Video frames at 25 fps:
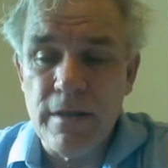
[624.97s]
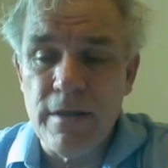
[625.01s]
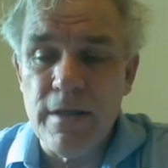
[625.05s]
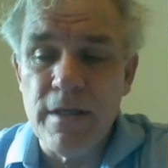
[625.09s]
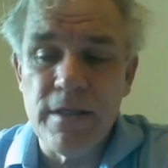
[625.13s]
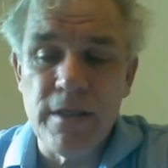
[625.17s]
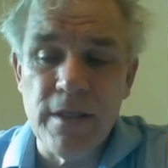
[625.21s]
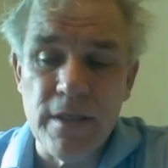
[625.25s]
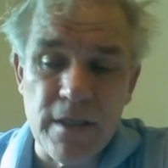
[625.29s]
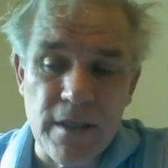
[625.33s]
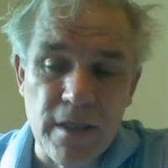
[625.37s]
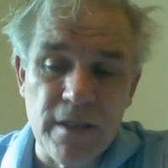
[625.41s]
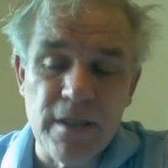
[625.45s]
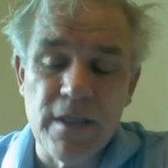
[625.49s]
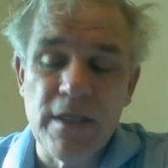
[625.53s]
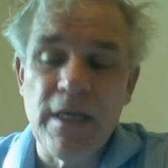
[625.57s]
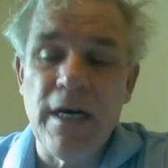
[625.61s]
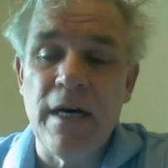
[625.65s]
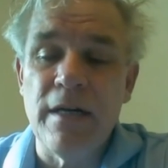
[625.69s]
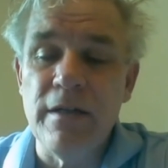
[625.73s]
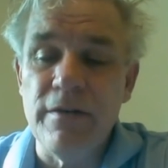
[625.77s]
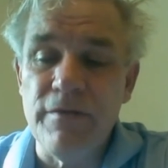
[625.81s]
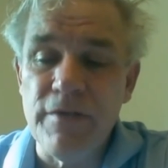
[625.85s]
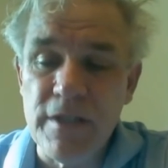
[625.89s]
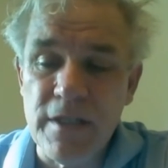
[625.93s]
This is this
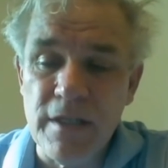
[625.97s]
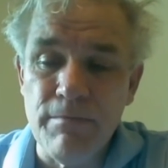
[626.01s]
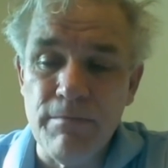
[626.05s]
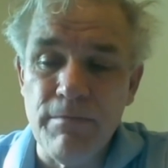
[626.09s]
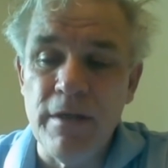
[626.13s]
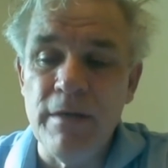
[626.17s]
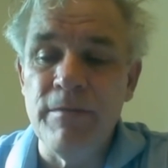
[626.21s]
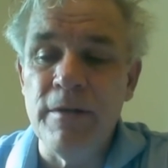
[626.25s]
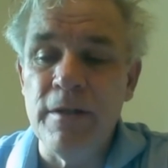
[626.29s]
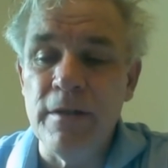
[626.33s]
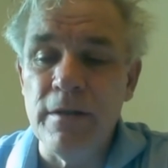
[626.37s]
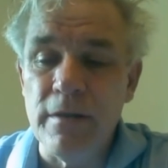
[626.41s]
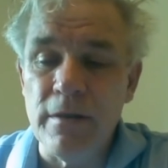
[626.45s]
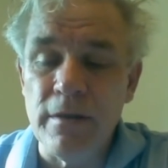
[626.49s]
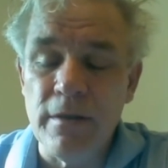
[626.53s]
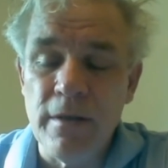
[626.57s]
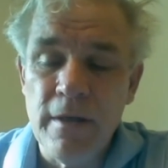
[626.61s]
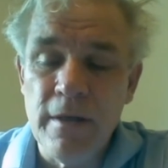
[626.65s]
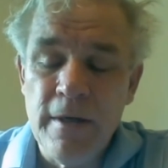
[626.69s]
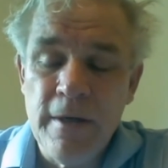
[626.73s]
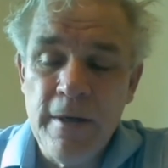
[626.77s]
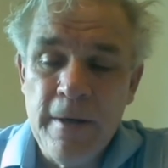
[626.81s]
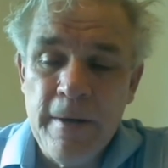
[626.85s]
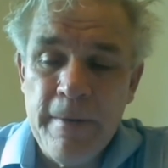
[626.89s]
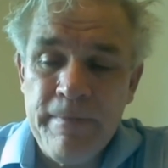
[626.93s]
kind of subliminal
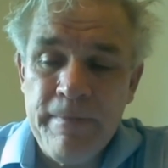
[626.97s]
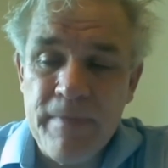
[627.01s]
